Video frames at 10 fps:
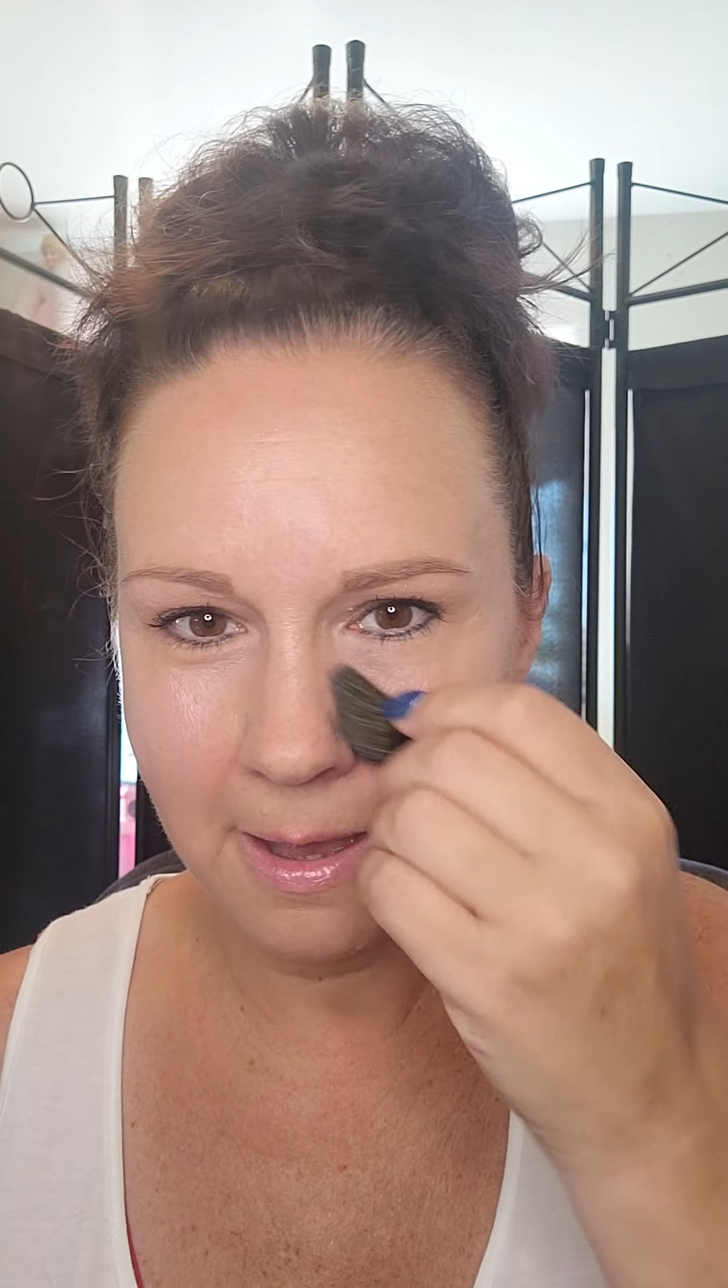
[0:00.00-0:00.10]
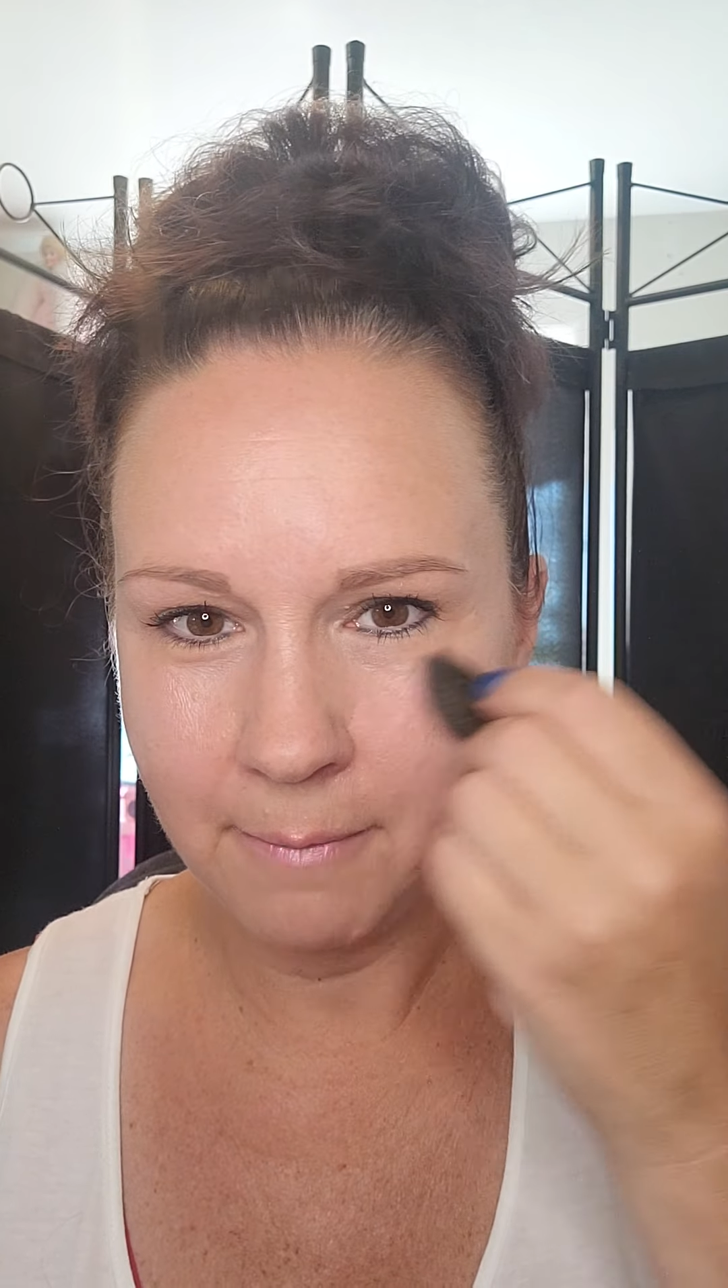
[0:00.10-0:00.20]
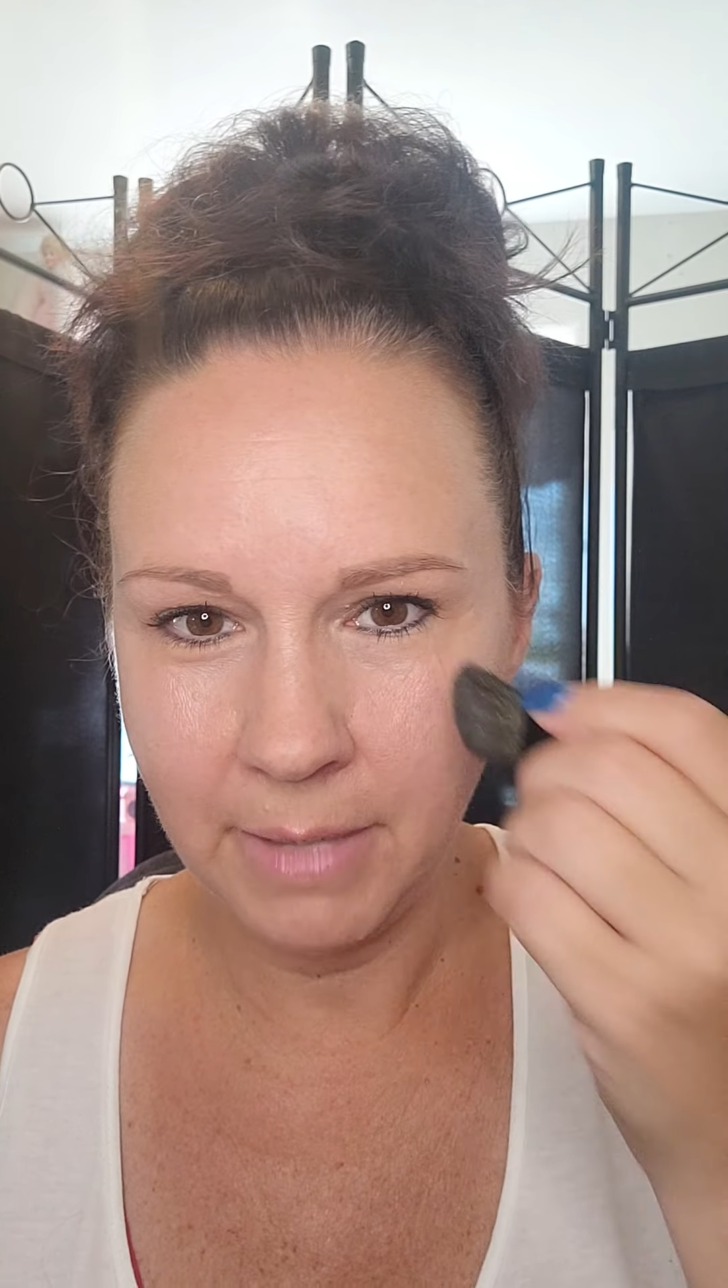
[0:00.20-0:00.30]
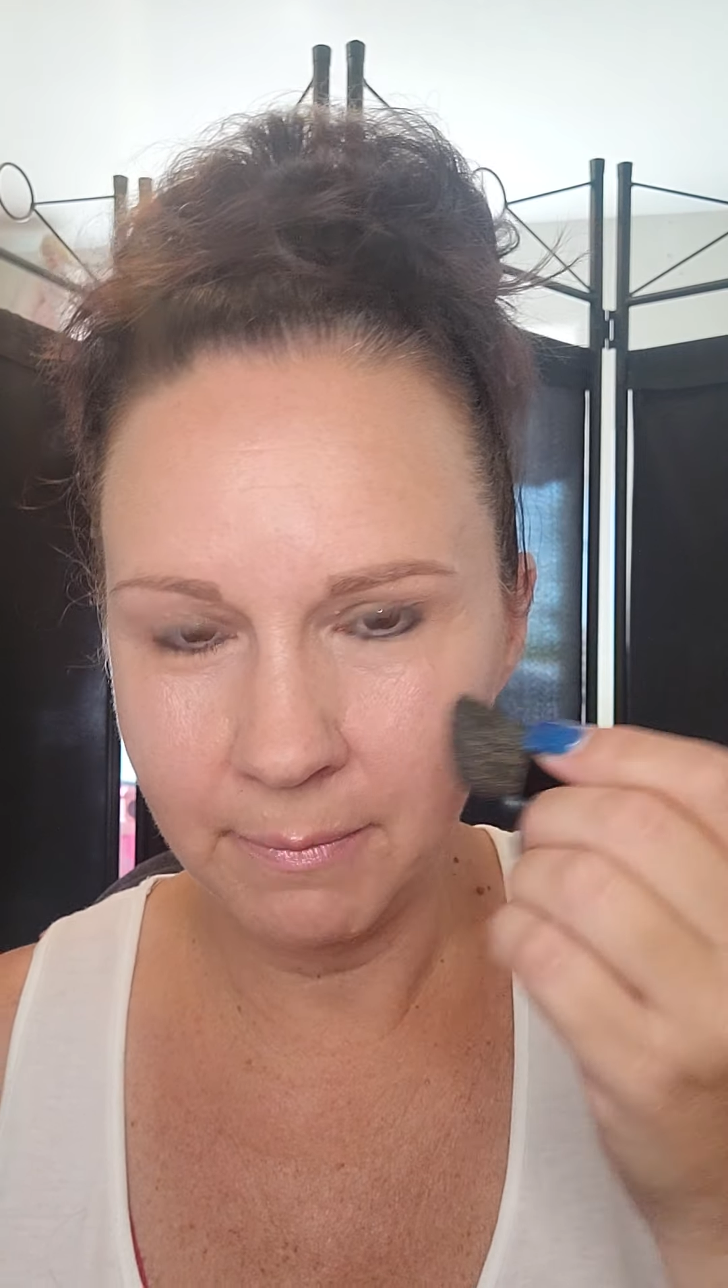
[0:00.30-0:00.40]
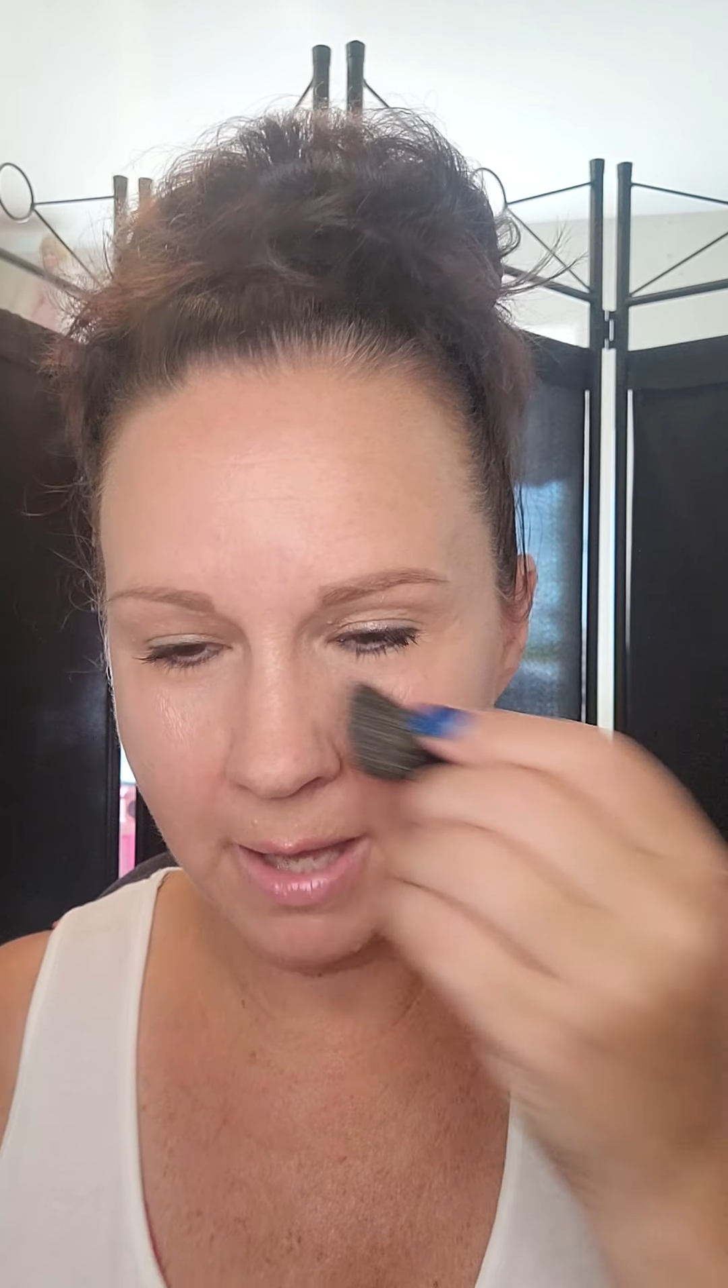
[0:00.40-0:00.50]

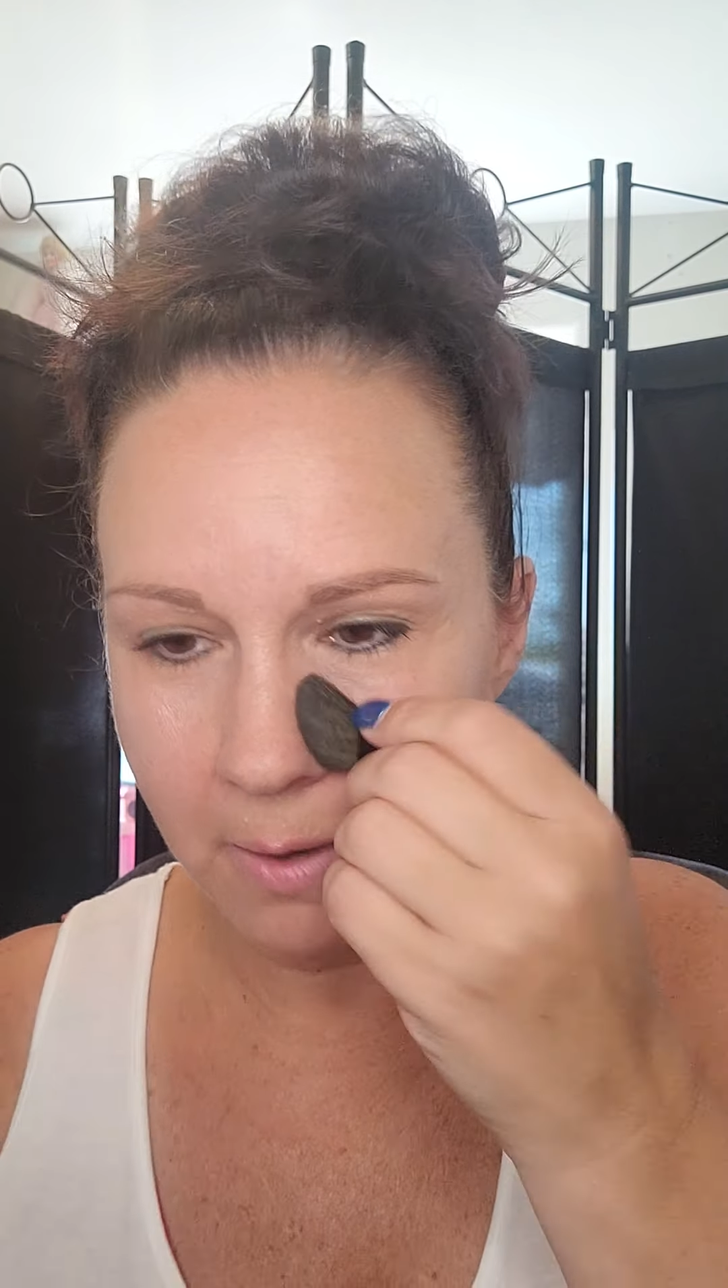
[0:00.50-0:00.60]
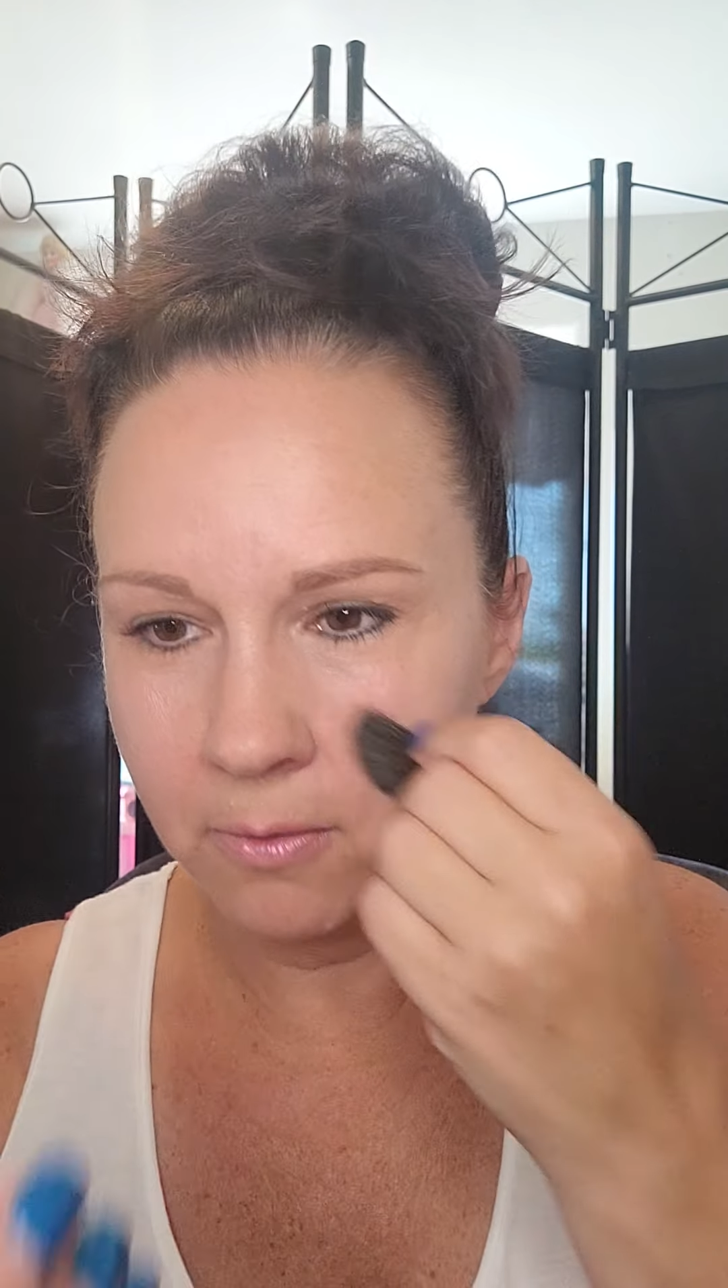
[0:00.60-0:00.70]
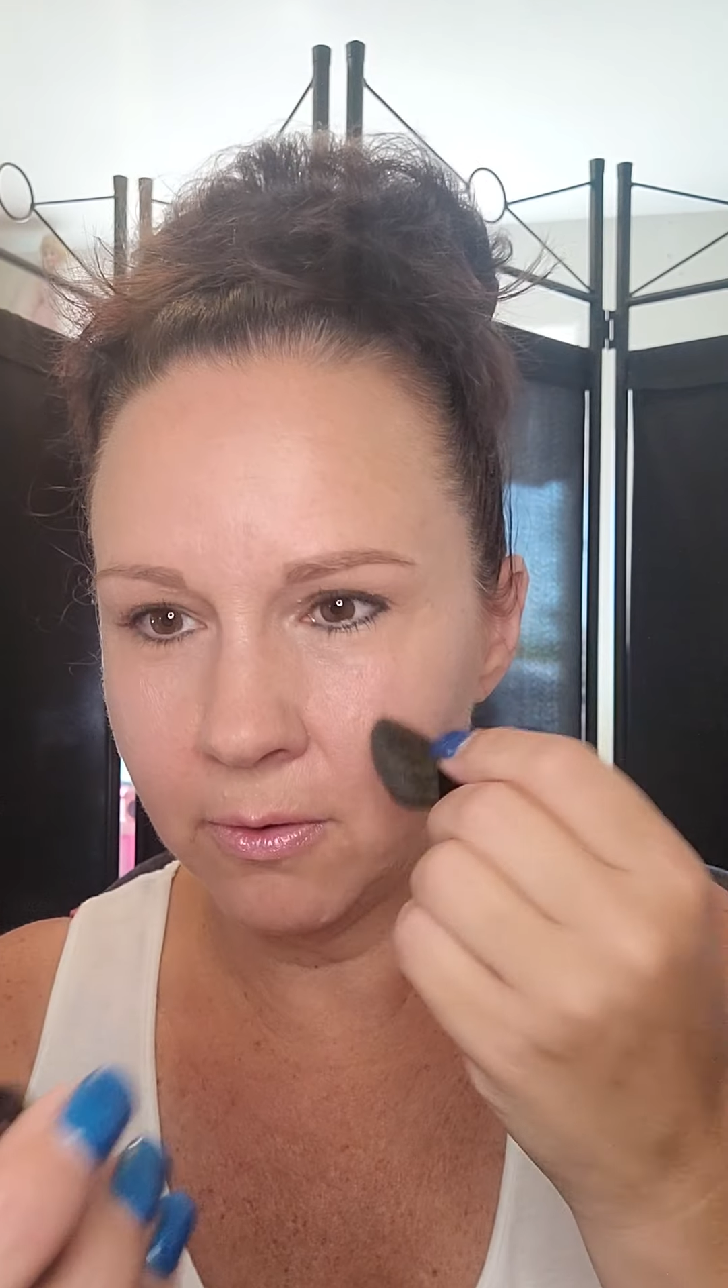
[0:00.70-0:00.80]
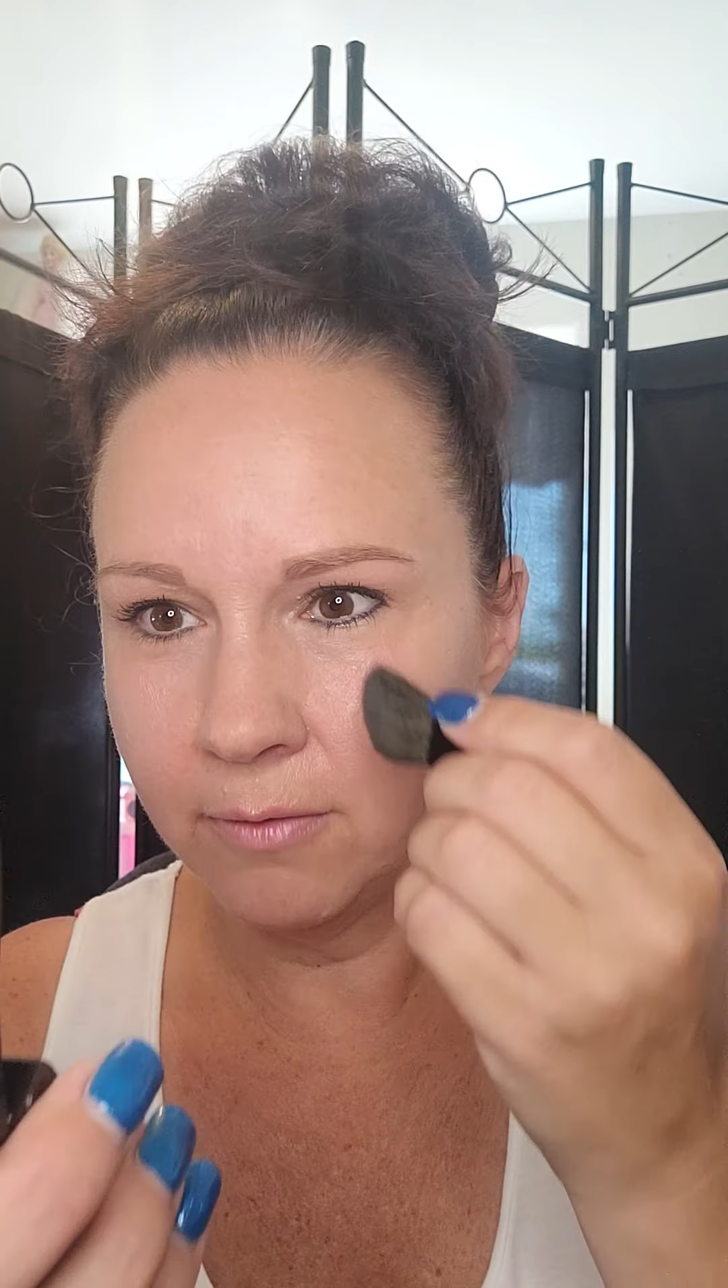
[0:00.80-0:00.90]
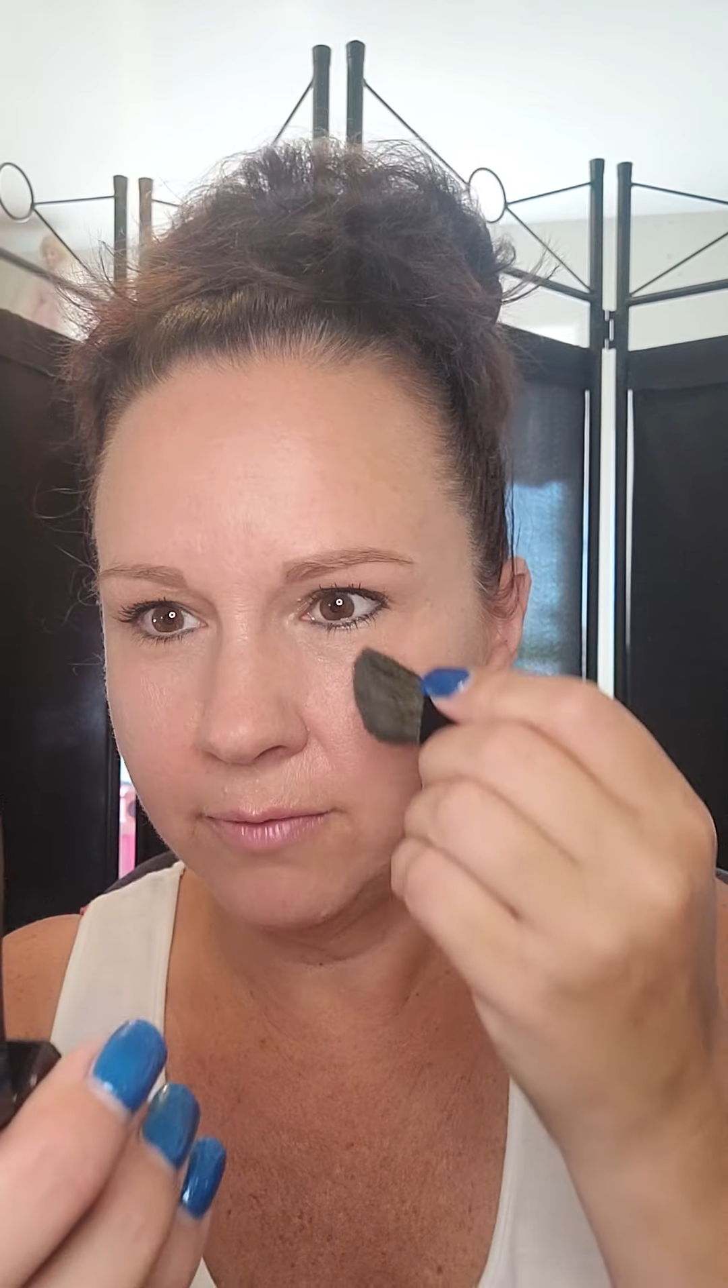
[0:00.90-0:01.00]
Make my own